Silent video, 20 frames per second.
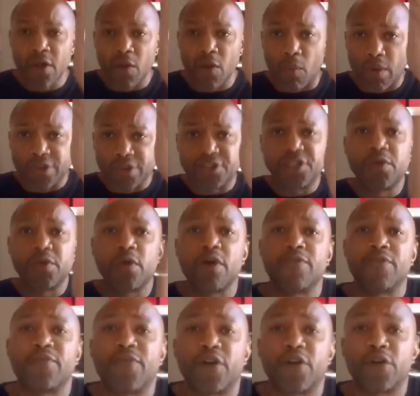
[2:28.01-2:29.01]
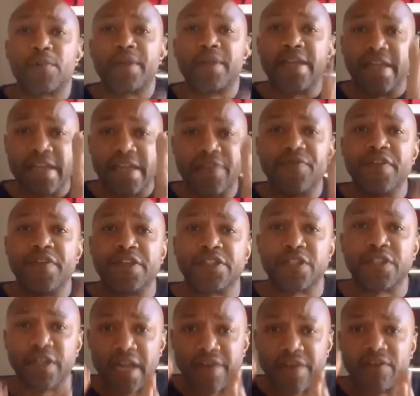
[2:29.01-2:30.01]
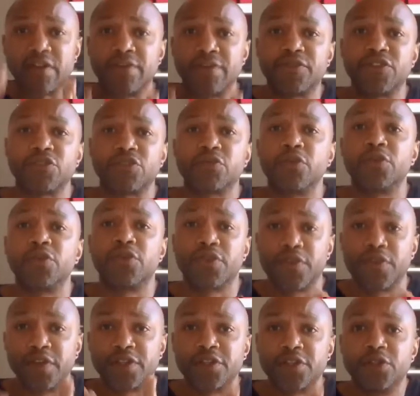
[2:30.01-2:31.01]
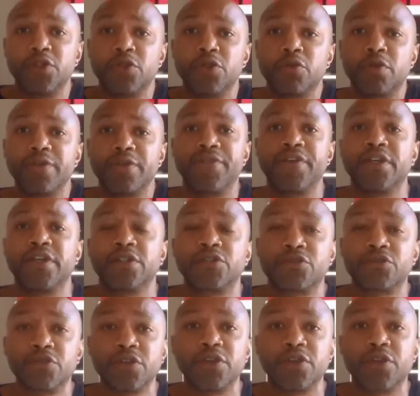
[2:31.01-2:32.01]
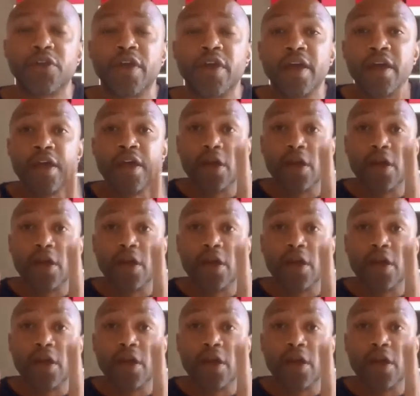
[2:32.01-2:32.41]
Once you are firmly in this level of truth, this new revealed truth,